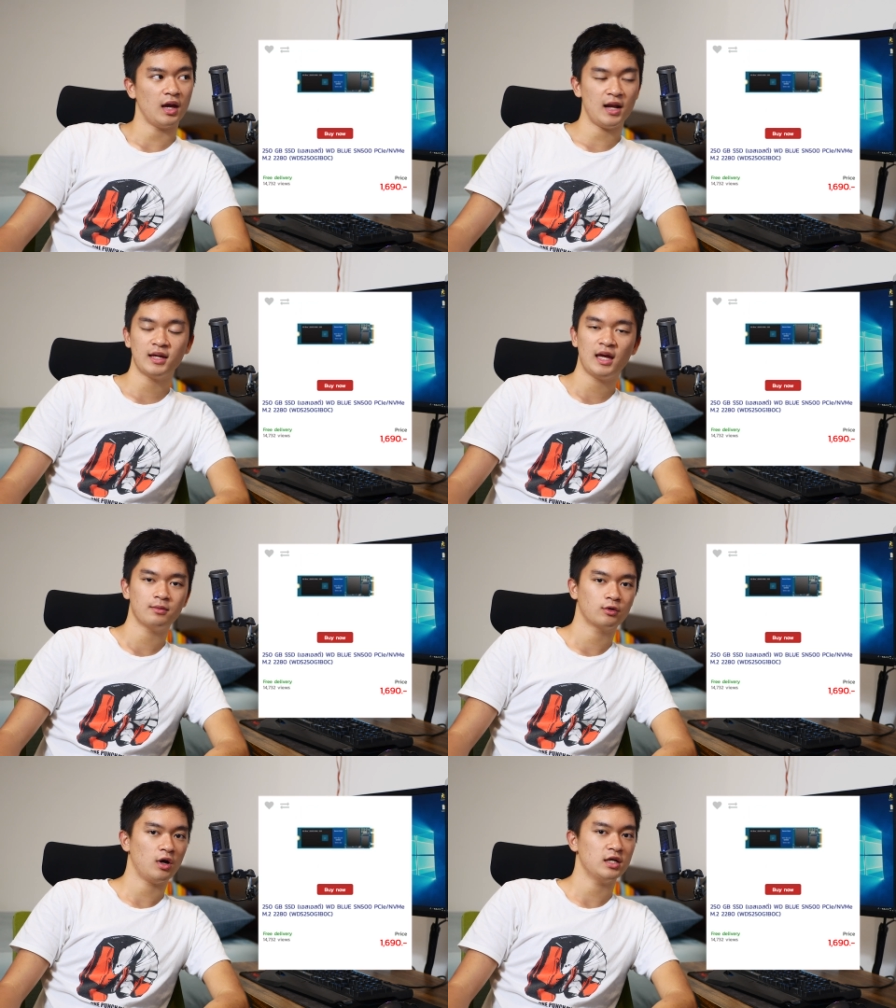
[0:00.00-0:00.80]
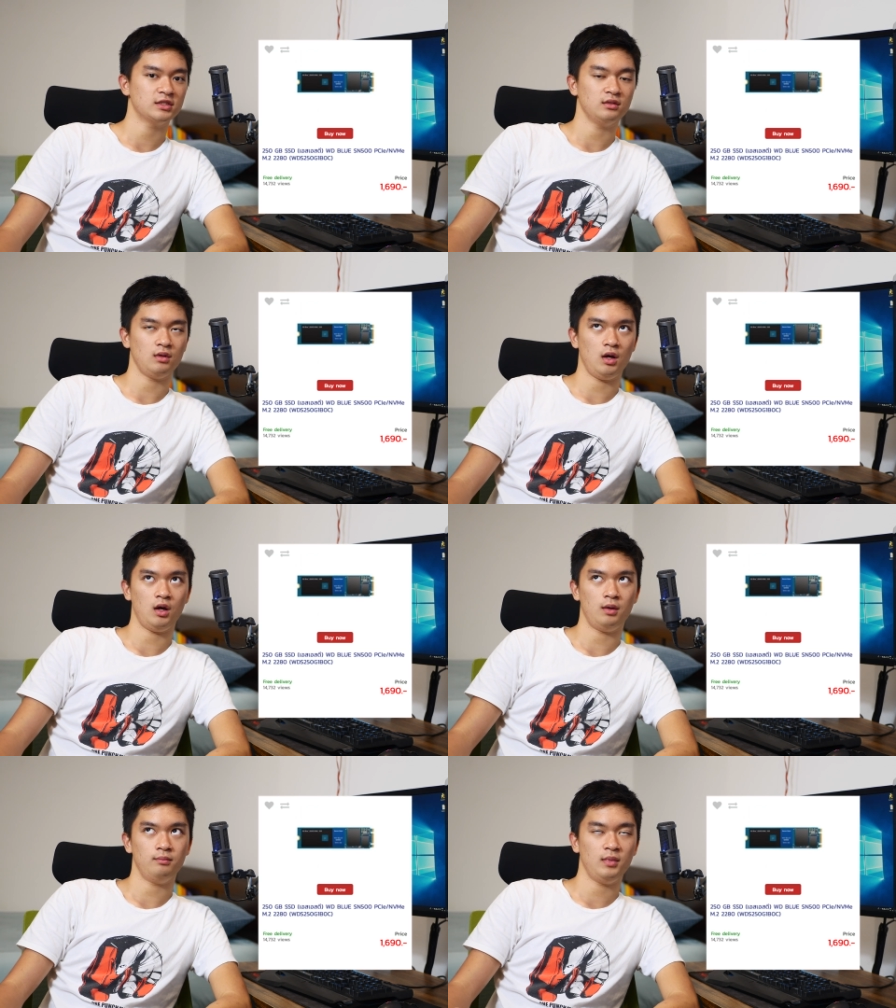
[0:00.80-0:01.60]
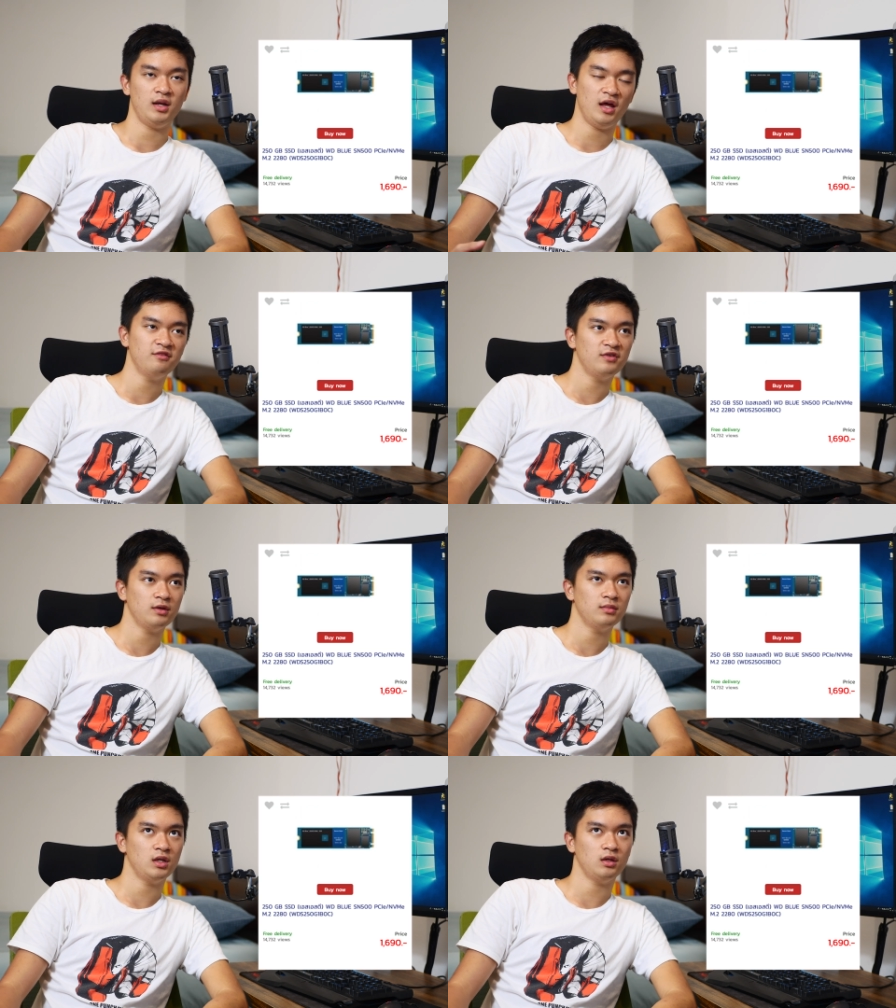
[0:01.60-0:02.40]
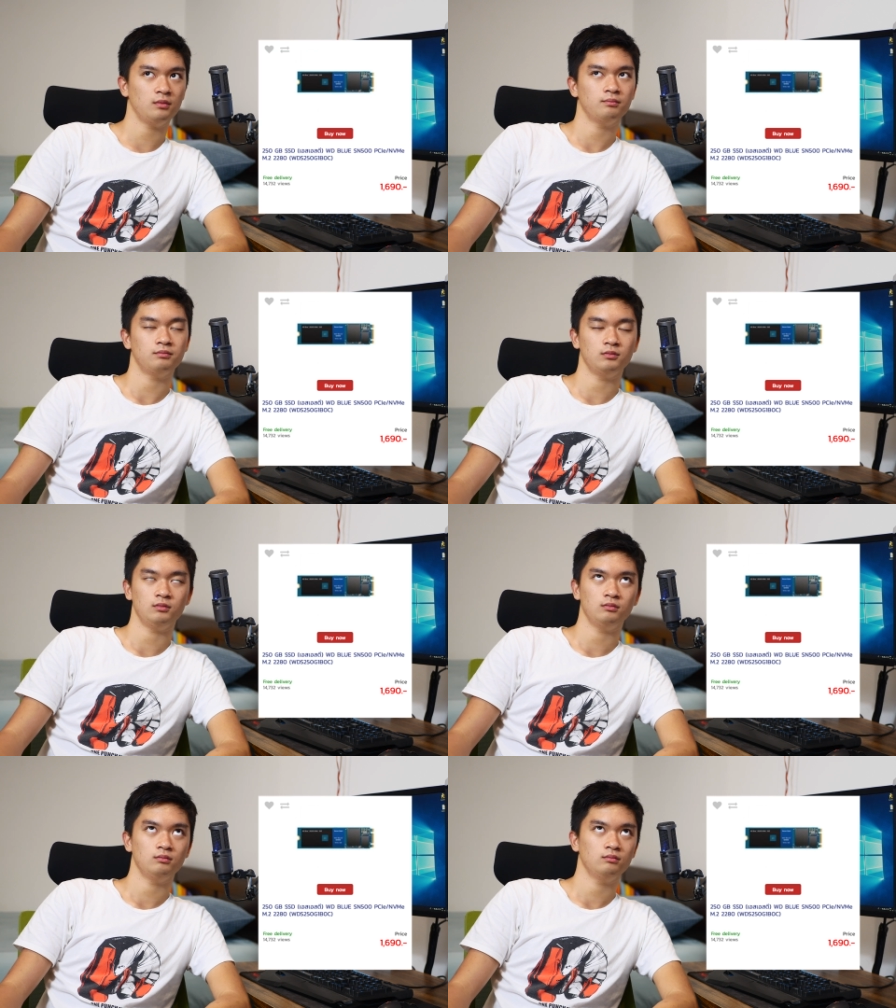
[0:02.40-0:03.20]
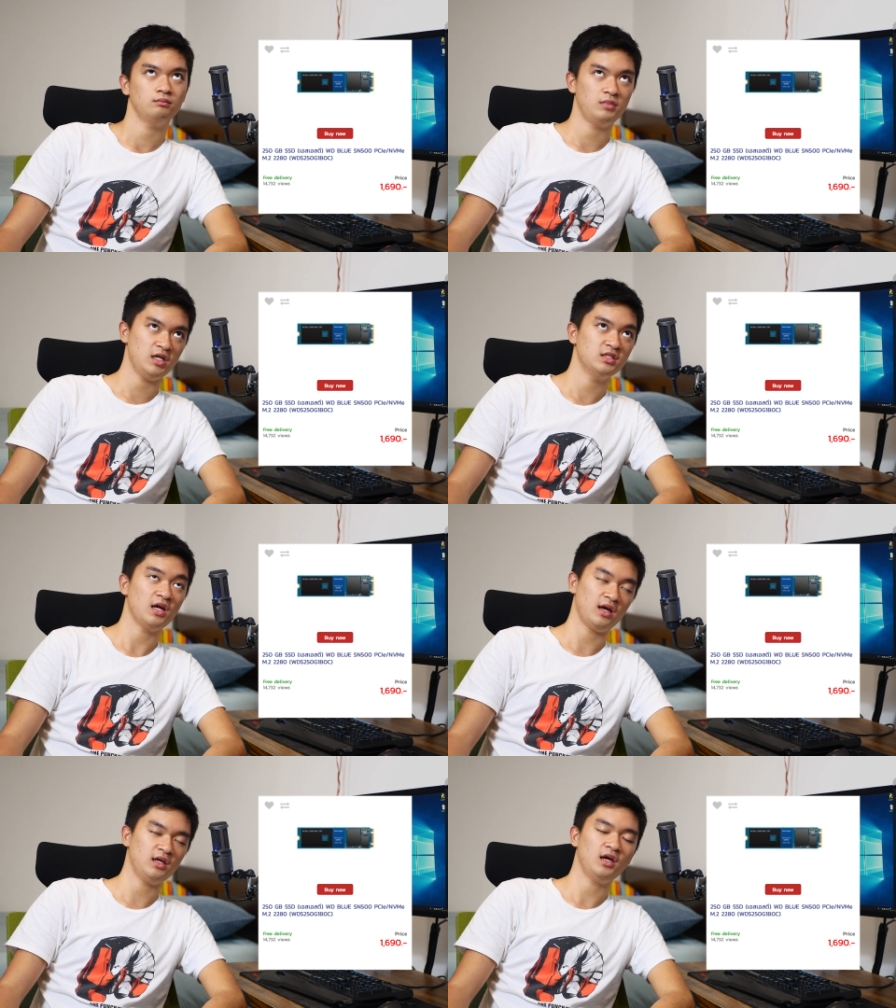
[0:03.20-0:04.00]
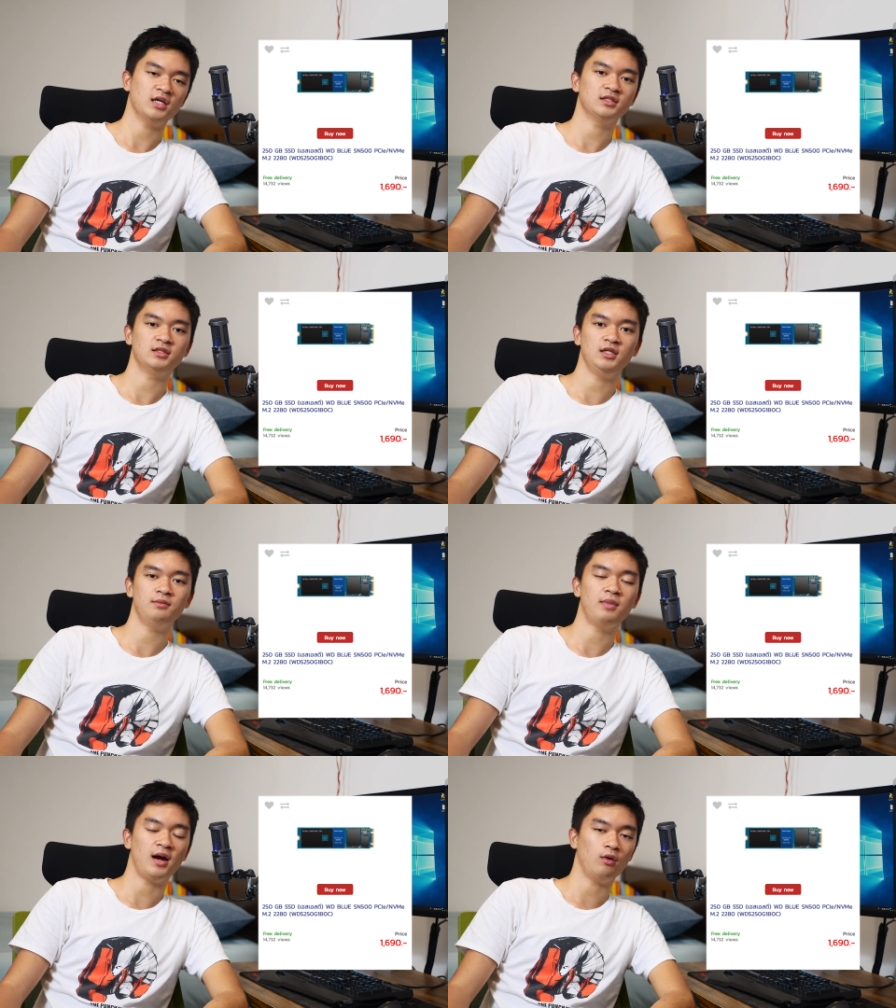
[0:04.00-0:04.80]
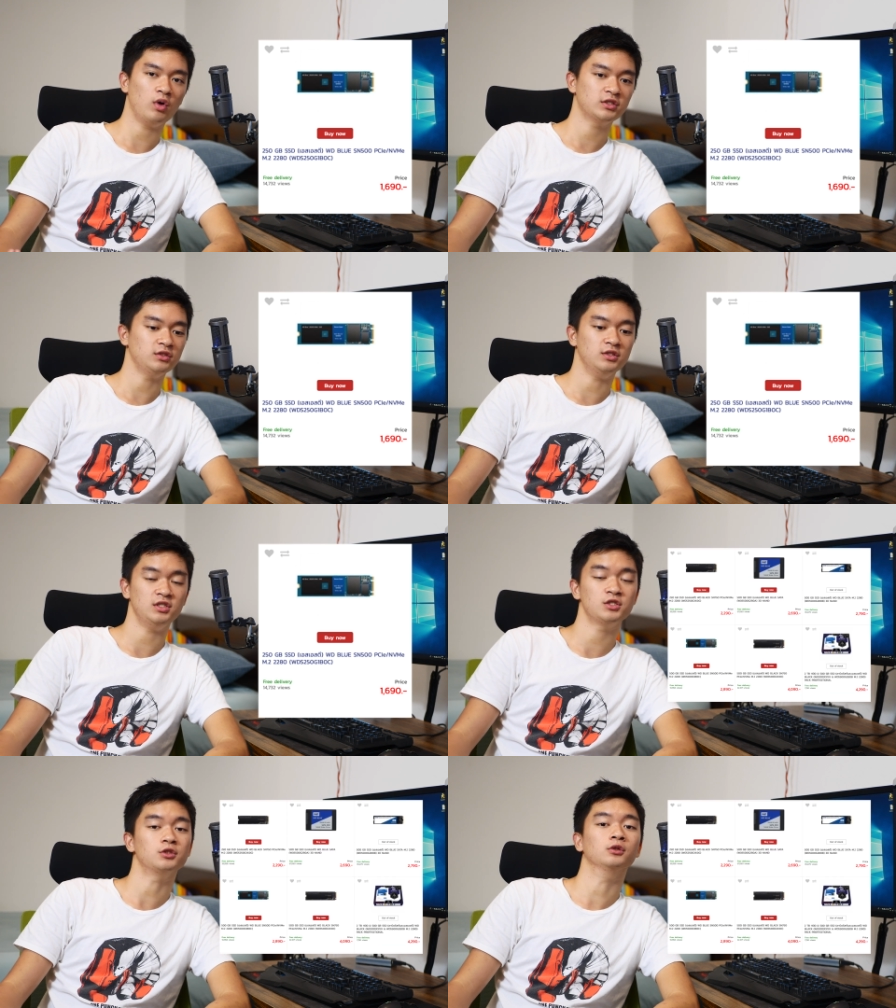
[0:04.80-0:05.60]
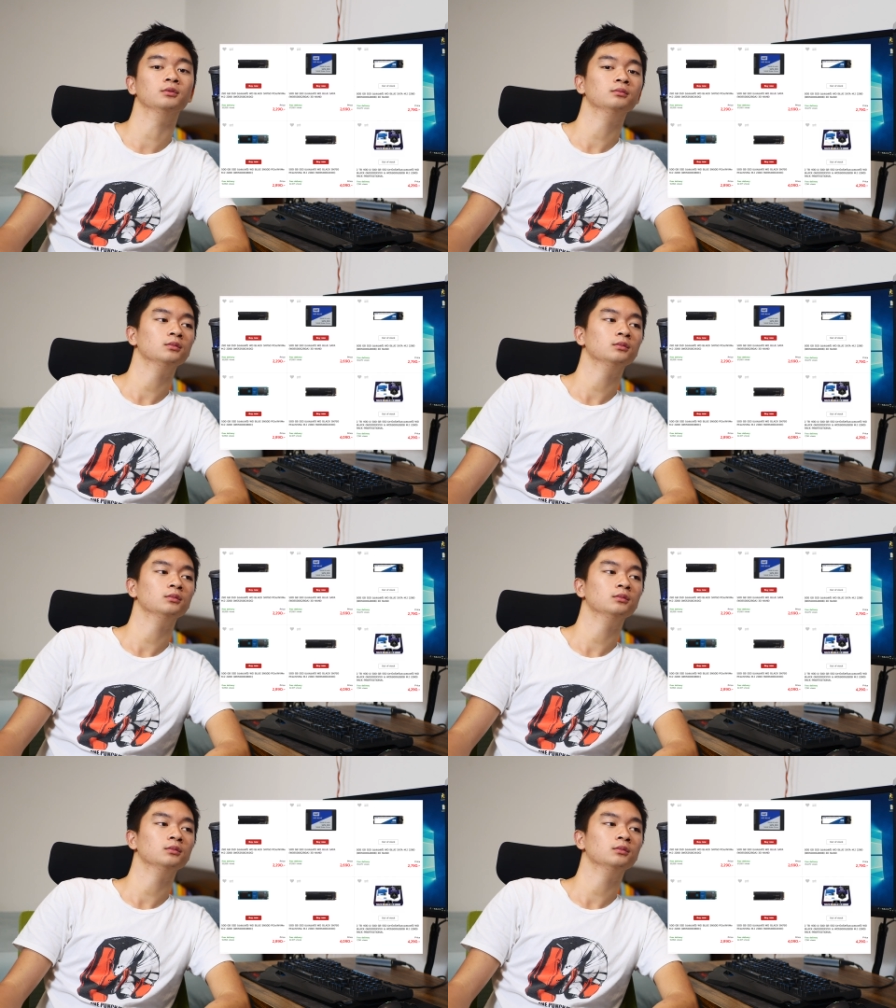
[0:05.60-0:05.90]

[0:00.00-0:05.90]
And I came across um, an NVMe P C I E S S D by Western Digital.